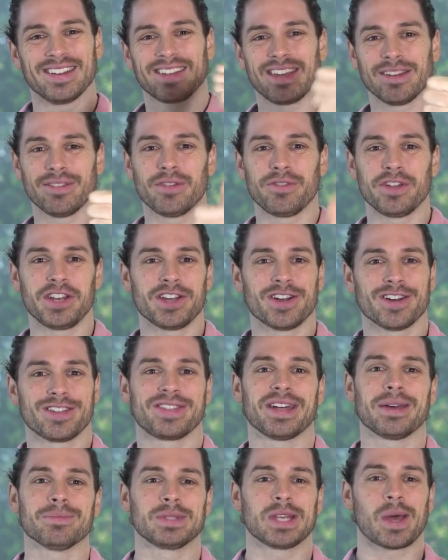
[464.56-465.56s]
Give the video a
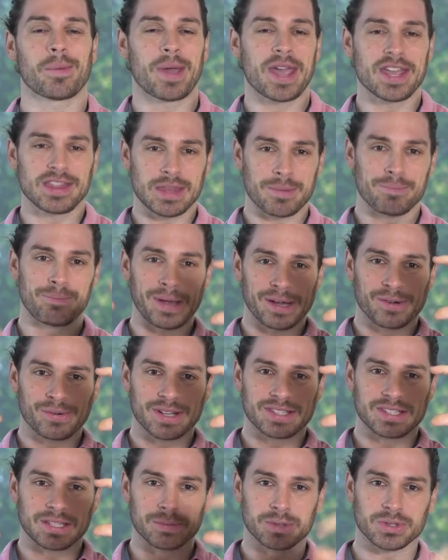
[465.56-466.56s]
thumbs up, hit the big
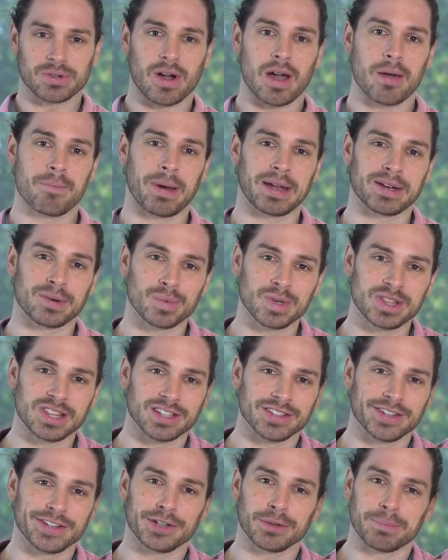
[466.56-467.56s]
red subscribe button with
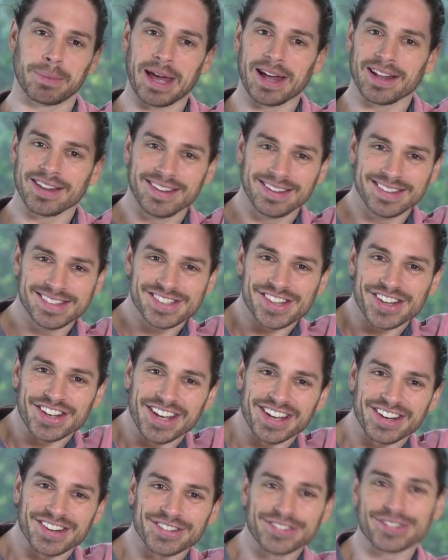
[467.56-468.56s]
the little bell so you
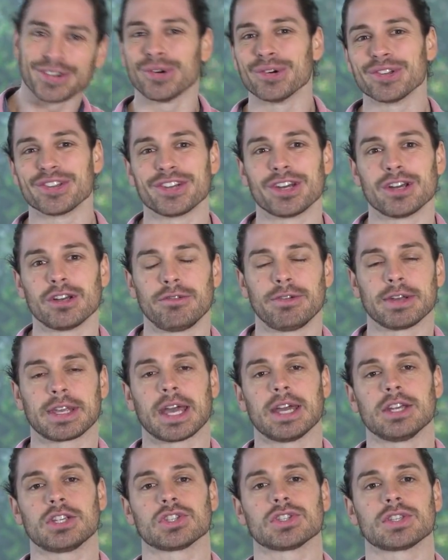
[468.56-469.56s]
get all the
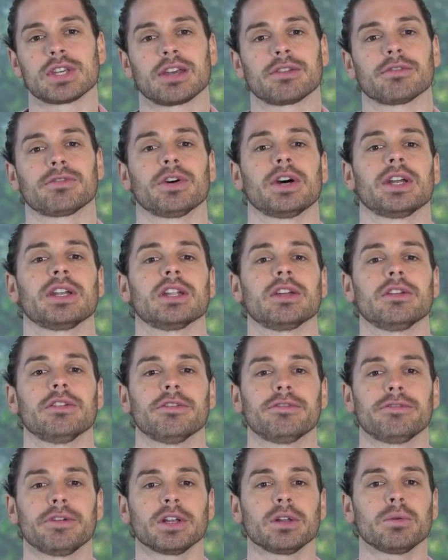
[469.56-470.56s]
notifications, and finally
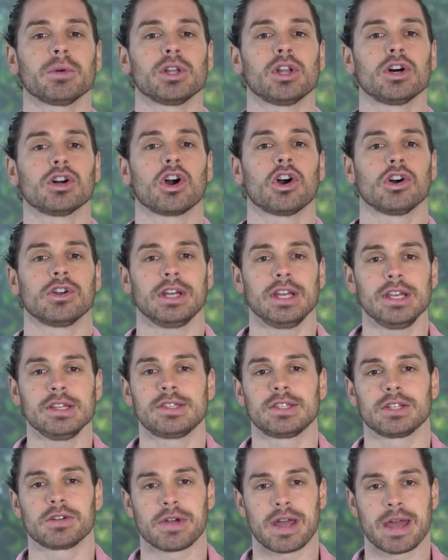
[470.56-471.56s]
follow along on
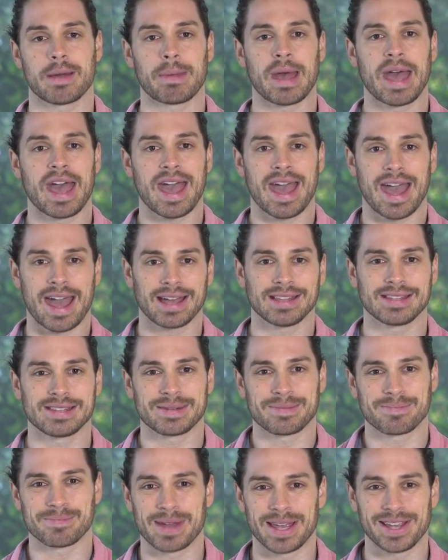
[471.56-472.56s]
Instagram
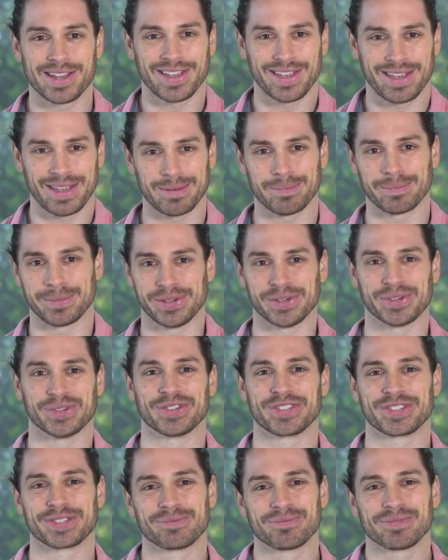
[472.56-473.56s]

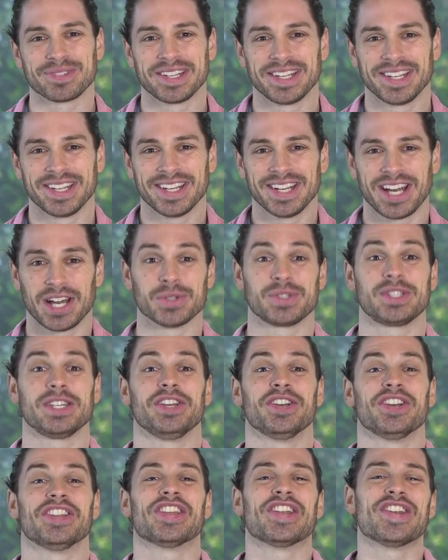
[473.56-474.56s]
@makehimyours. I'll
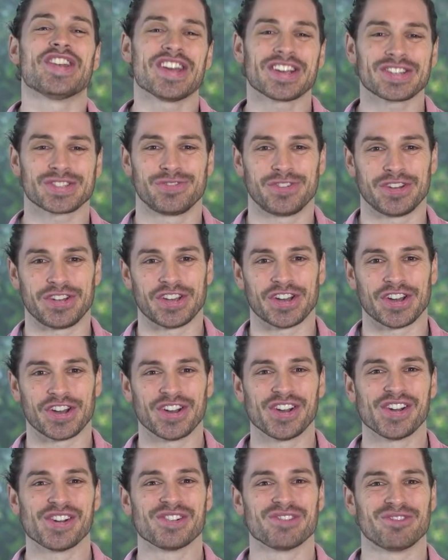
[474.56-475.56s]
see you in the next
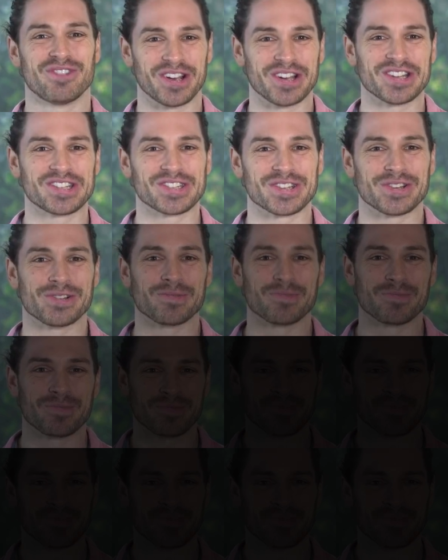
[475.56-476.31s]
video very soon.